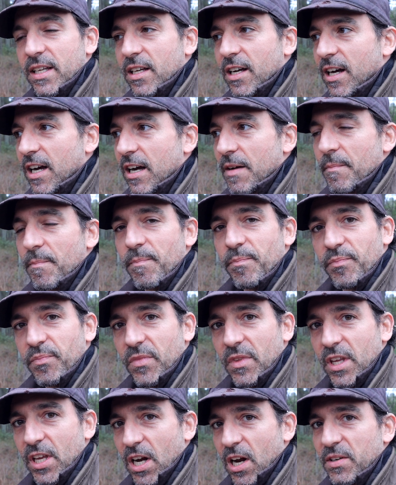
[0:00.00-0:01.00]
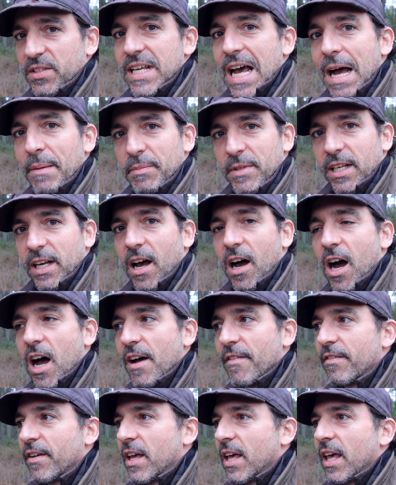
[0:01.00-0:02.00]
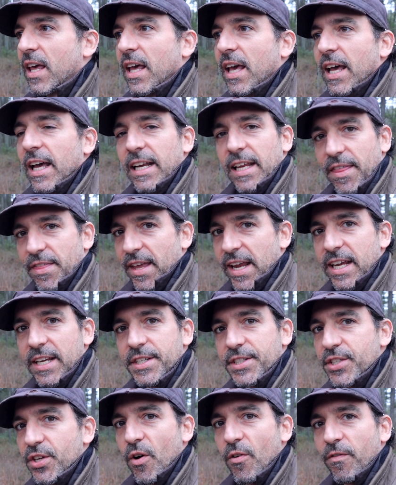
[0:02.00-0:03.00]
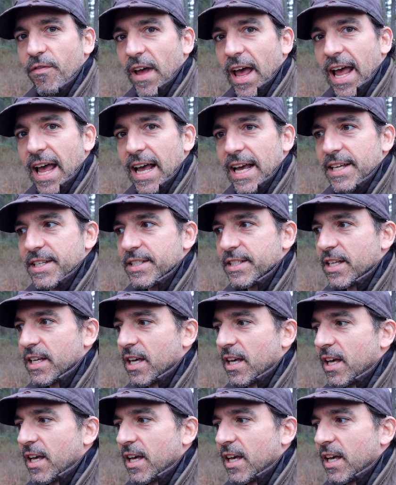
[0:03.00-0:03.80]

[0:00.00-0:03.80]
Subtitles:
you know, topped it off. And the thing is so fast.